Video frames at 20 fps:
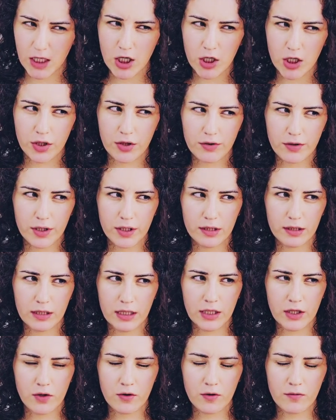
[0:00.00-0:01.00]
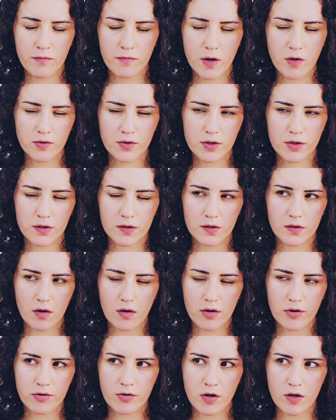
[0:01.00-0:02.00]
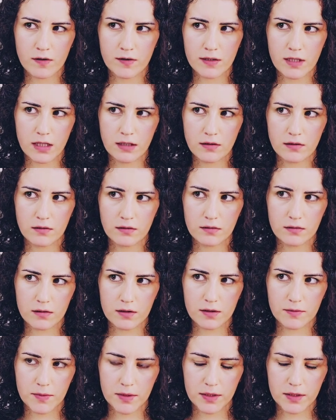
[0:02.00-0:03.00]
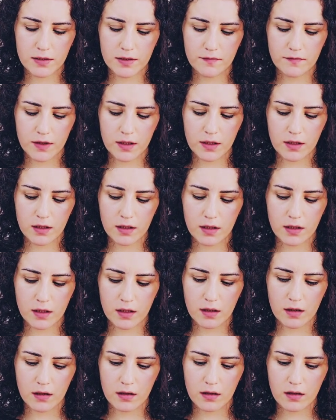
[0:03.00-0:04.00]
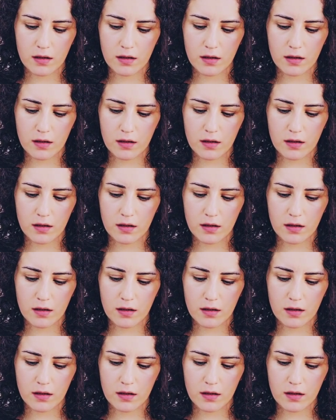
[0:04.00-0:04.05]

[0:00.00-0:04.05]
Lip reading: Your emotions are not settled specifically here.